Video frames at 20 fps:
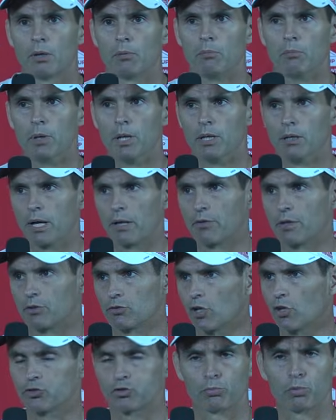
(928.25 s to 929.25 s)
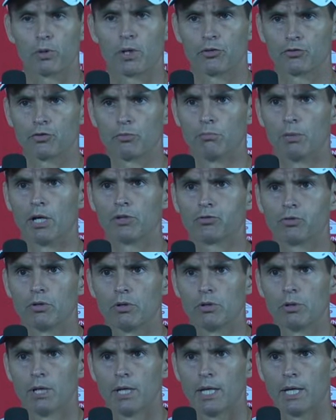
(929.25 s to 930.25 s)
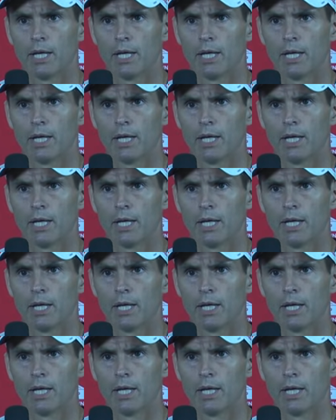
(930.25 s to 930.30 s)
but I think he's also put on some muscle.